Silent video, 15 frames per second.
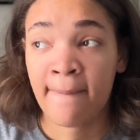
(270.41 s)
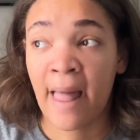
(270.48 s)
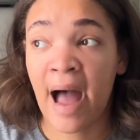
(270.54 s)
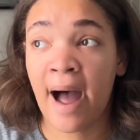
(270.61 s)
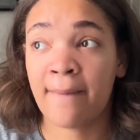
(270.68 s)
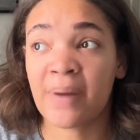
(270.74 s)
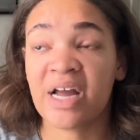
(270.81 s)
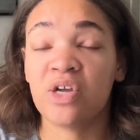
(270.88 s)

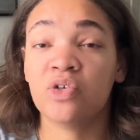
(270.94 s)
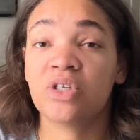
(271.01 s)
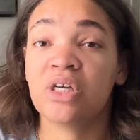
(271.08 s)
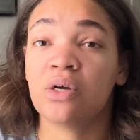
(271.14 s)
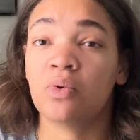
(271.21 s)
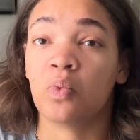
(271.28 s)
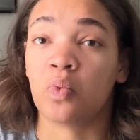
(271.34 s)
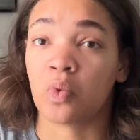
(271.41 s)
I used
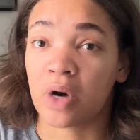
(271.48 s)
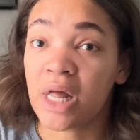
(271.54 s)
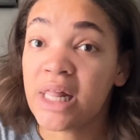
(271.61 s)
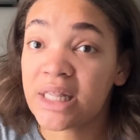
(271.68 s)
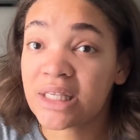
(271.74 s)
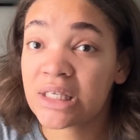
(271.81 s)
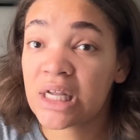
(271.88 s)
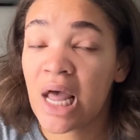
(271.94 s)
it
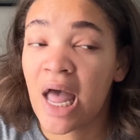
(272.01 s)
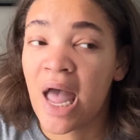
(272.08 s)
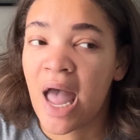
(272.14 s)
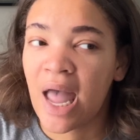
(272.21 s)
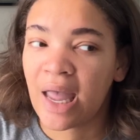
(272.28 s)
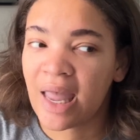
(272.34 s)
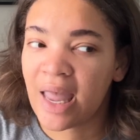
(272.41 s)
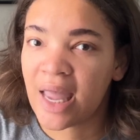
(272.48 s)
once
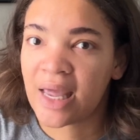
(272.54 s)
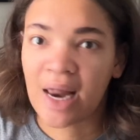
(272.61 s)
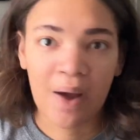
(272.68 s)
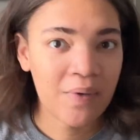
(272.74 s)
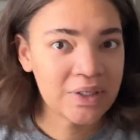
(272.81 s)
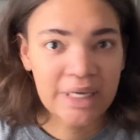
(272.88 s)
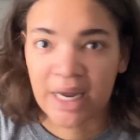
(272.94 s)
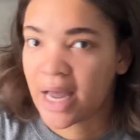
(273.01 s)
and I
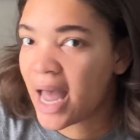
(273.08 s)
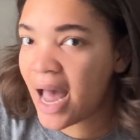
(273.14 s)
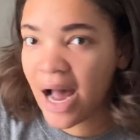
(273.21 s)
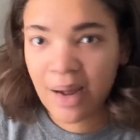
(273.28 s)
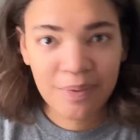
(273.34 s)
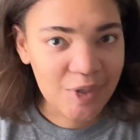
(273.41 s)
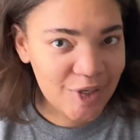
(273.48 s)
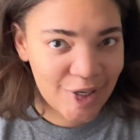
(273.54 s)
was like,
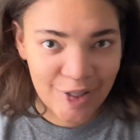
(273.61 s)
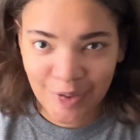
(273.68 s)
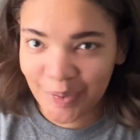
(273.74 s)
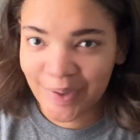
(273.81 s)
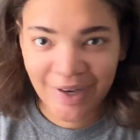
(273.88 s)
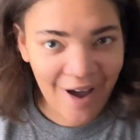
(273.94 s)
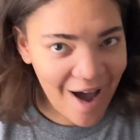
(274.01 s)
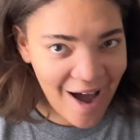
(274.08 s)

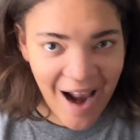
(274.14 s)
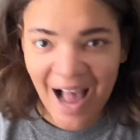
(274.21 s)
absolutely not.